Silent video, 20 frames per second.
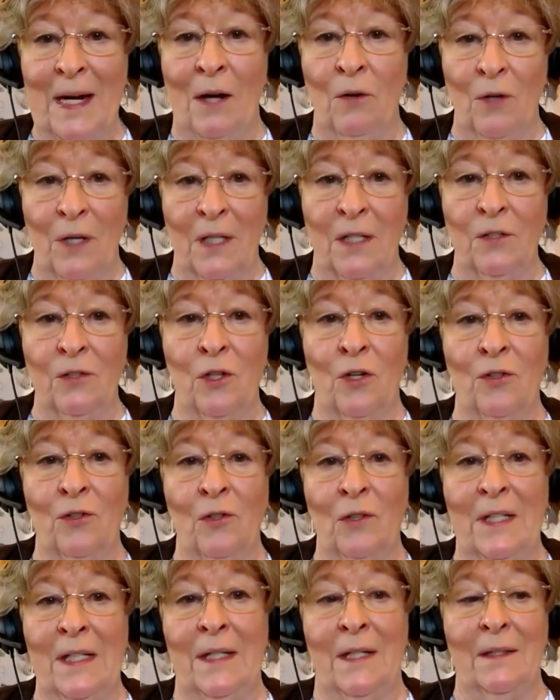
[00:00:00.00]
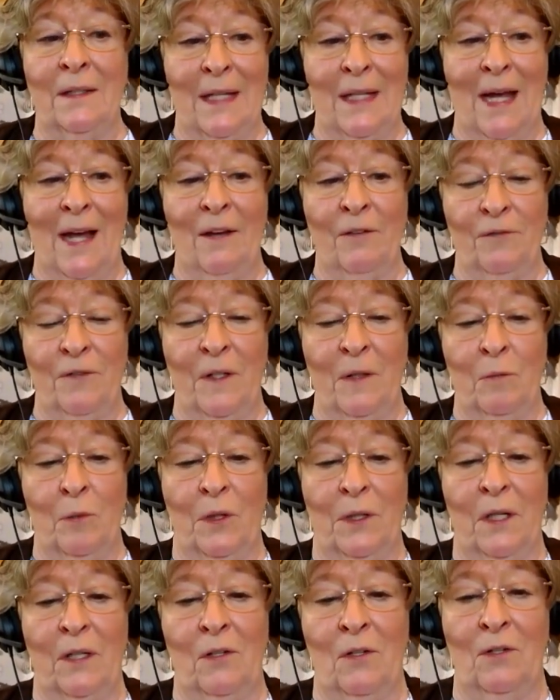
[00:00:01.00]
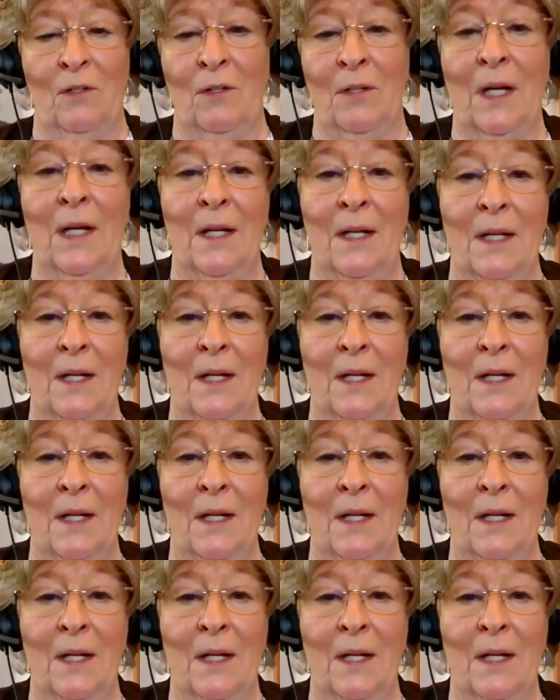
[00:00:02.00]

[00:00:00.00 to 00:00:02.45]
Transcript: now internally in CAF in particular,